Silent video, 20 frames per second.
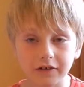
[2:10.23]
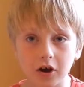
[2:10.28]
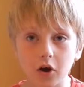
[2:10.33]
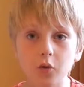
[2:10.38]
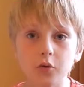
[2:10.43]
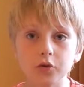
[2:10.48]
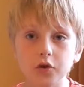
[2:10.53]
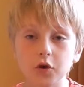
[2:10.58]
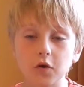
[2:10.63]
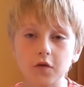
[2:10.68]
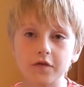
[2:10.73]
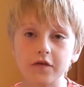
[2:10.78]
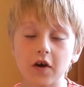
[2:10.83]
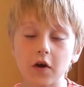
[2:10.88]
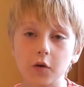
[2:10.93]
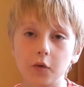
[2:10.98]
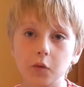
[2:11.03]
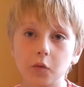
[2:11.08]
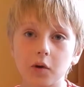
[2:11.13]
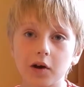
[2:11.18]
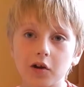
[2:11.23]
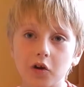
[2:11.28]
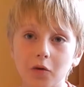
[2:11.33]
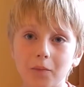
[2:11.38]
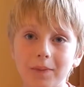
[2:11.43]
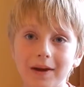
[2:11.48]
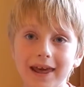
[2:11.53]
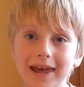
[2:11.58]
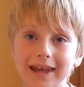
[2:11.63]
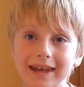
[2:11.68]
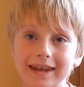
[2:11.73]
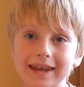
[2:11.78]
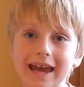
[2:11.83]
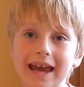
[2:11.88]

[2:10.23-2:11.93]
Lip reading: hold your phone while you're playing